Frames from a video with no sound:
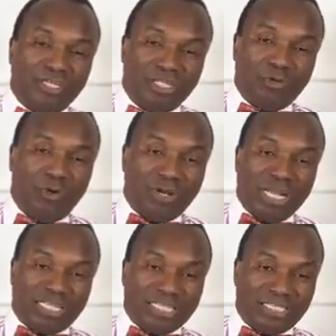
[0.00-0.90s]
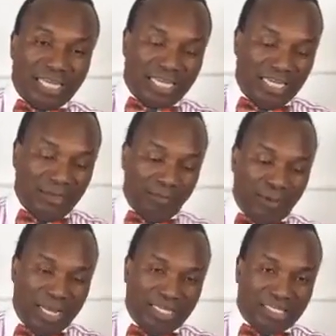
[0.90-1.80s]
the one that has taken
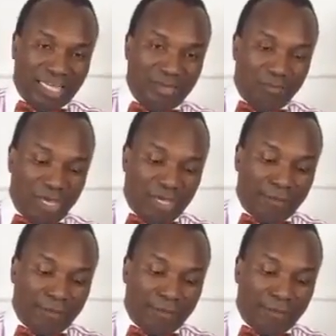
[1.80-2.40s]
place in me.